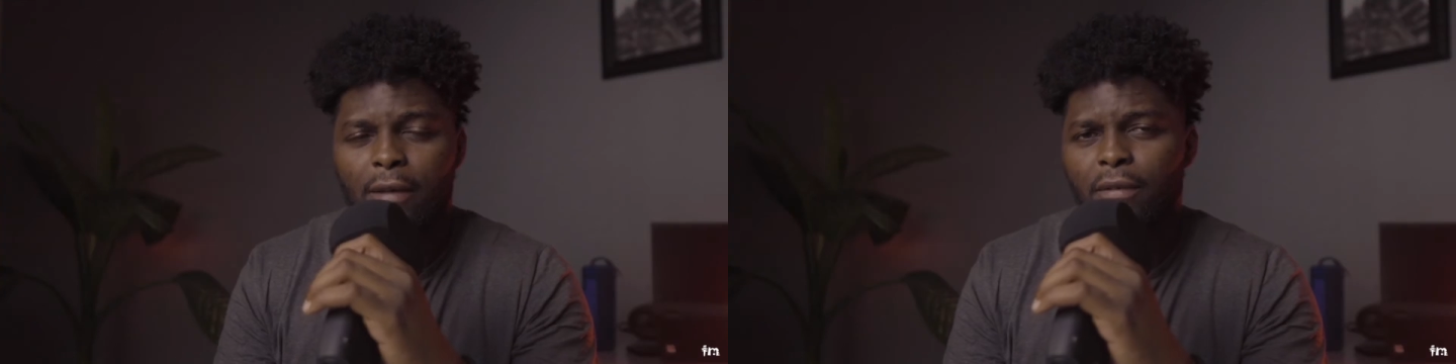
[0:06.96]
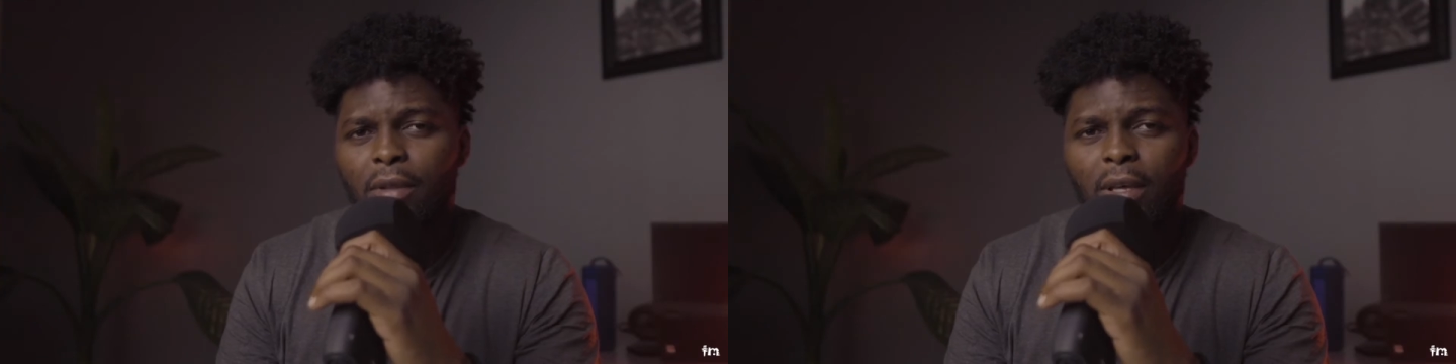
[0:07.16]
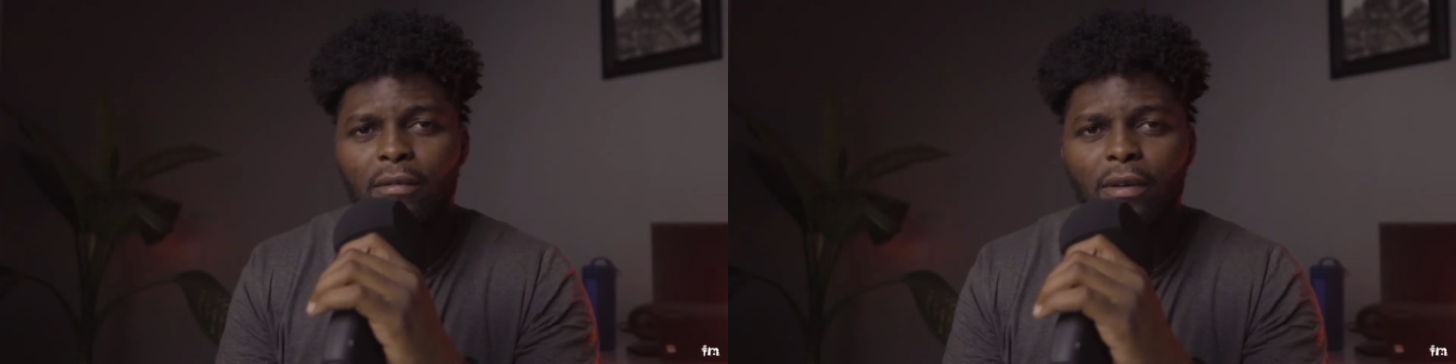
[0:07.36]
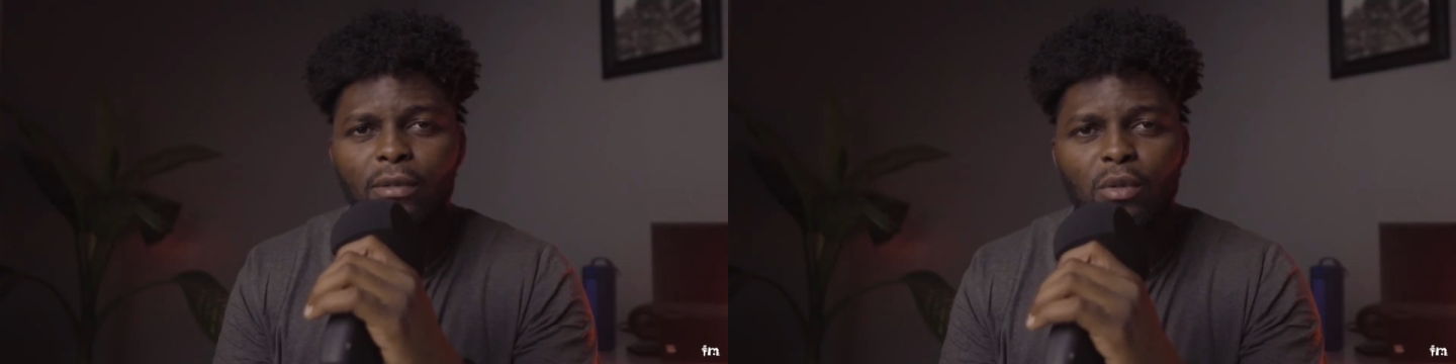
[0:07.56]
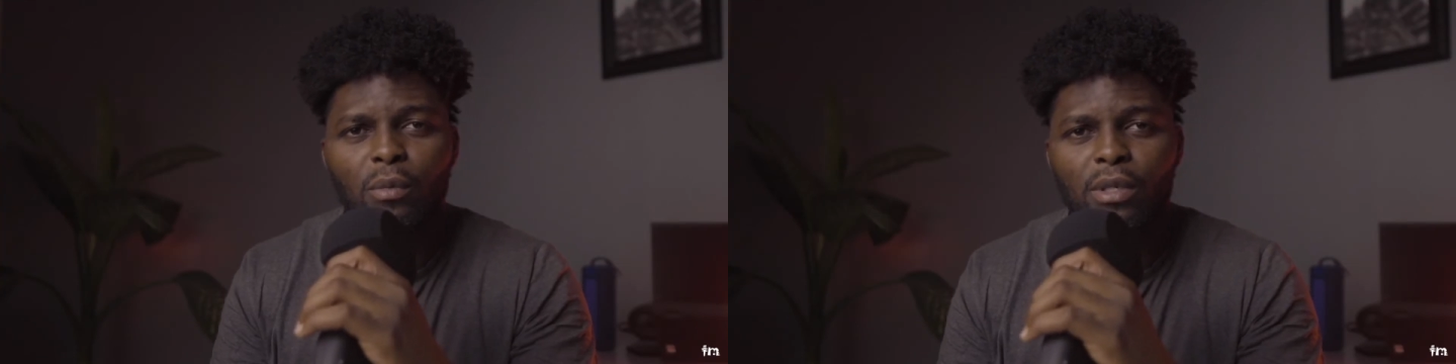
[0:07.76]
I feel they give
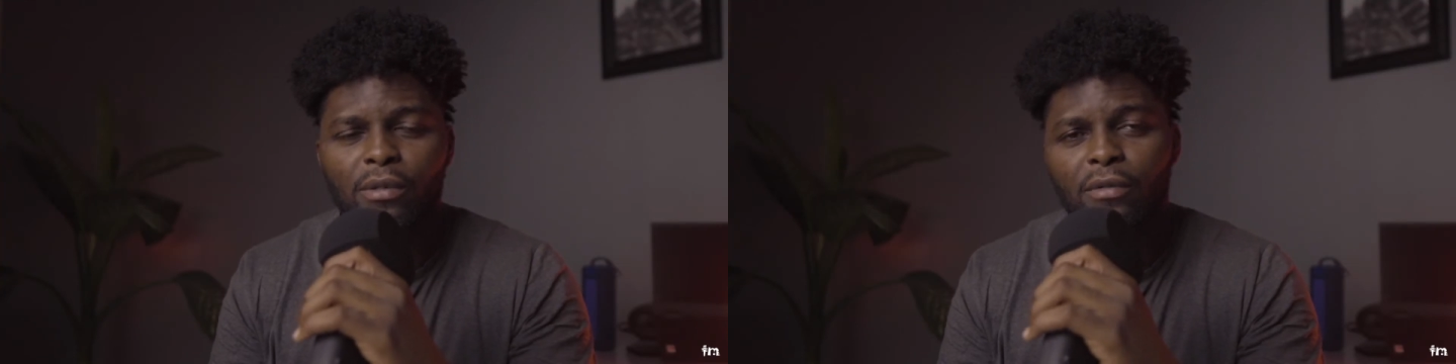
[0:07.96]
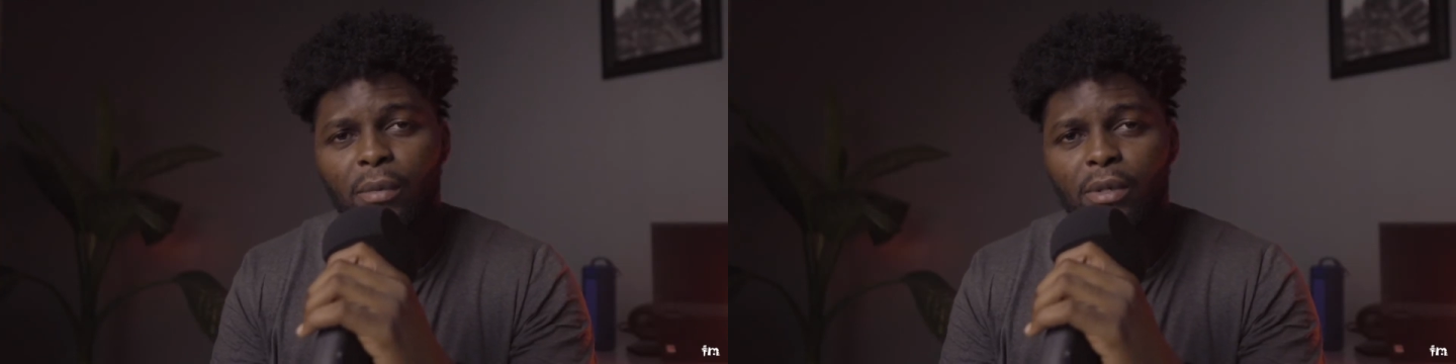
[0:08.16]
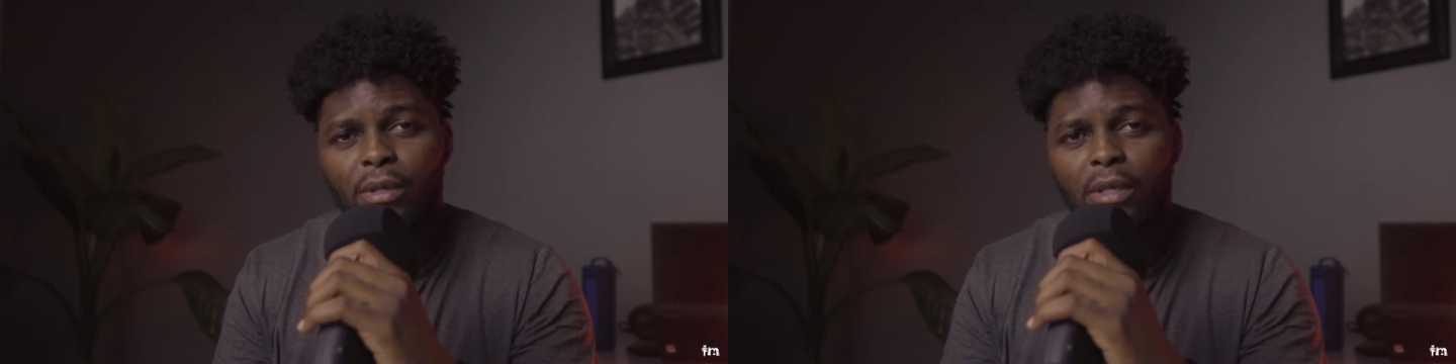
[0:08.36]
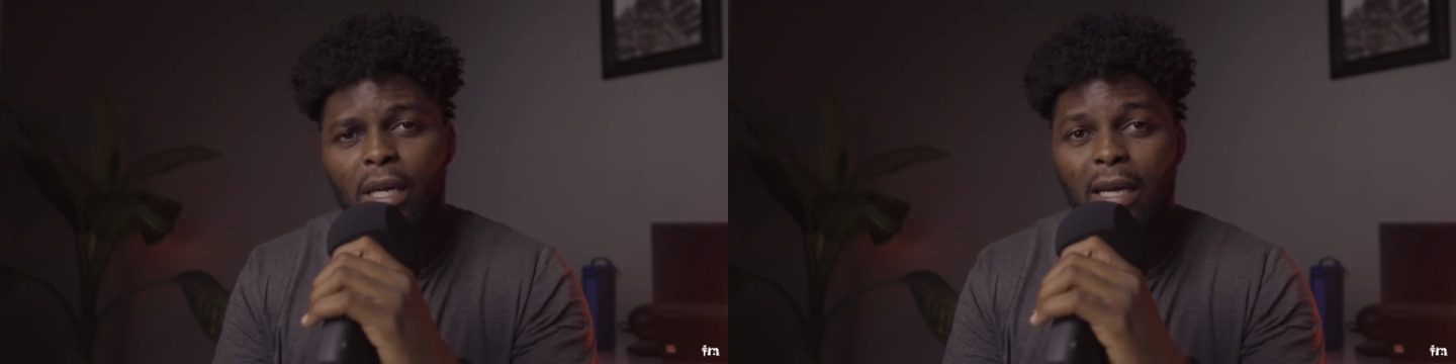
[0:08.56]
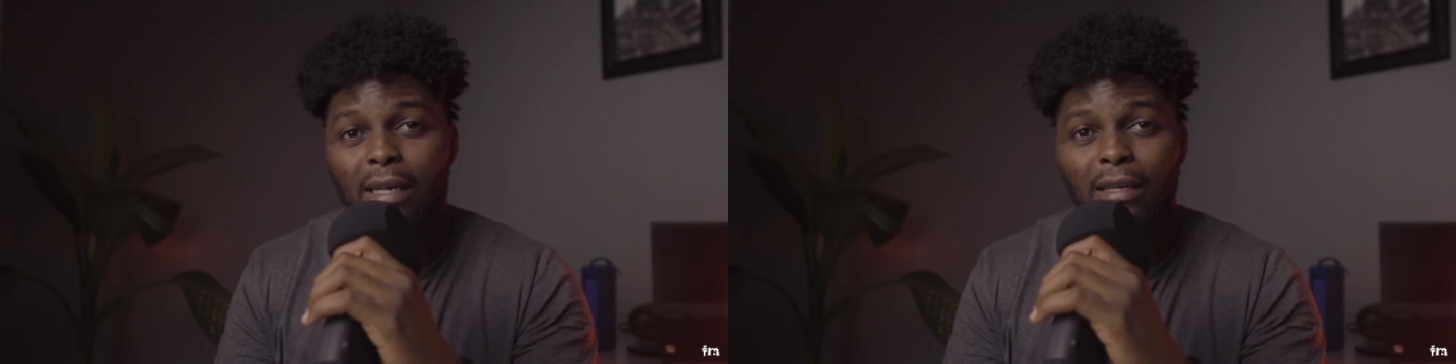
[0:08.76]
out too much information
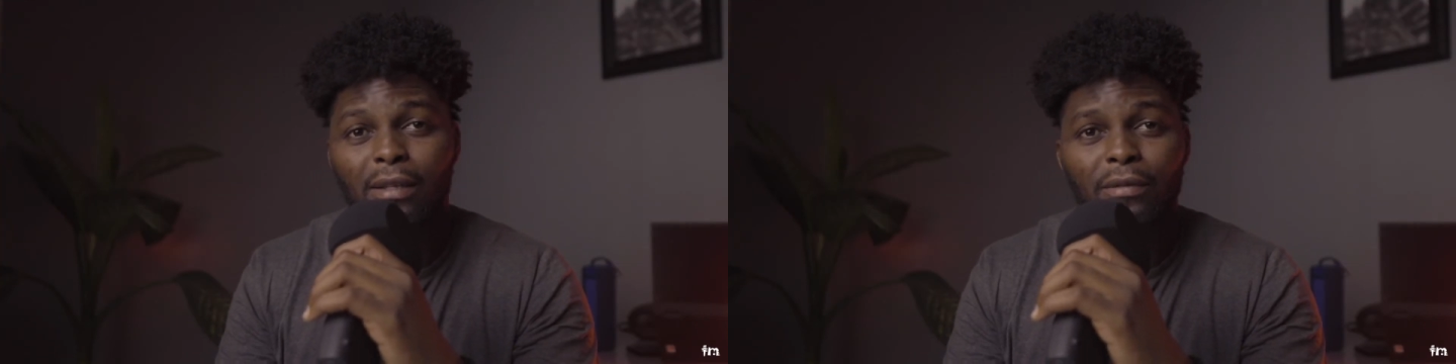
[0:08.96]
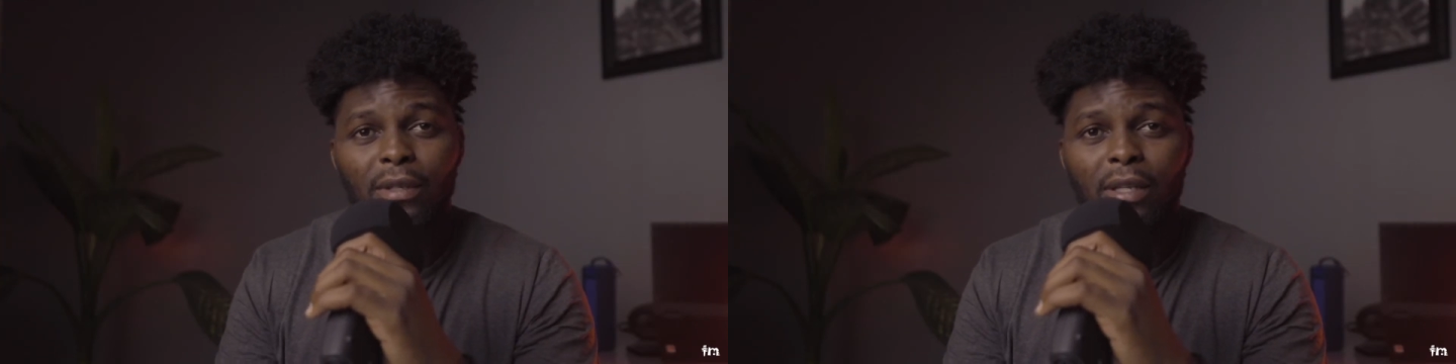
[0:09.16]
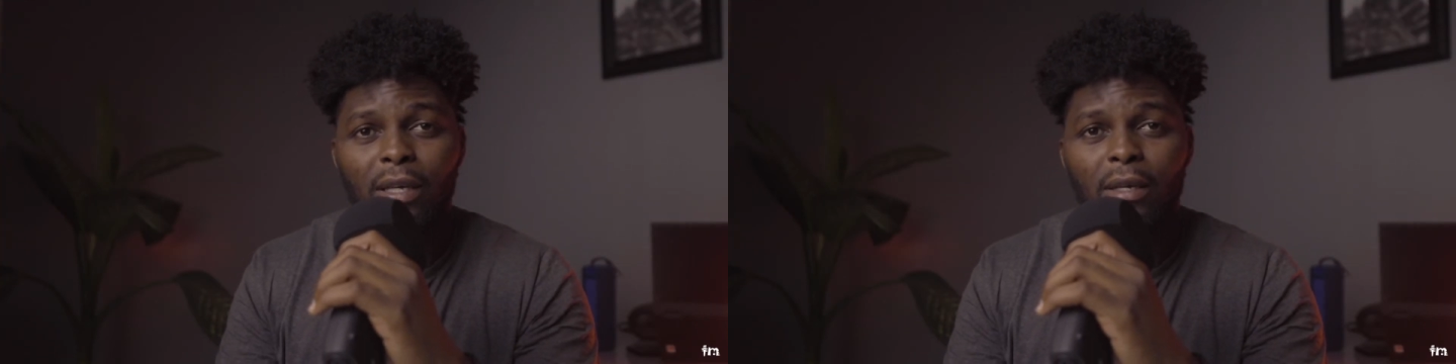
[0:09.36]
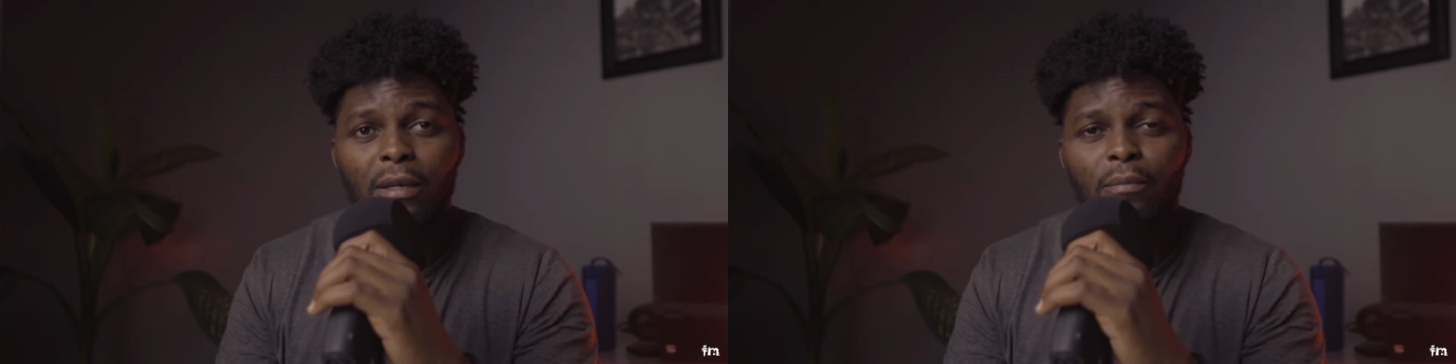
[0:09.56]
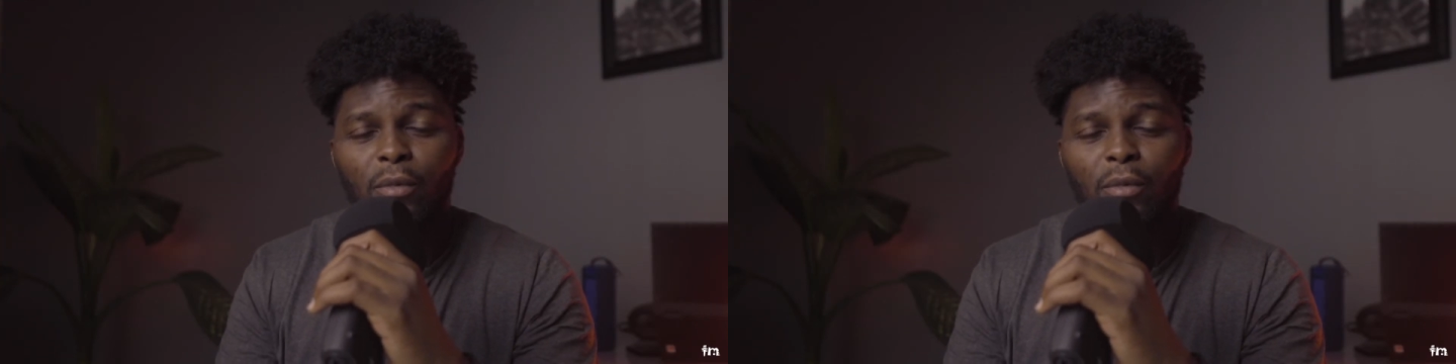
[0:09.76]
that at the end of the day,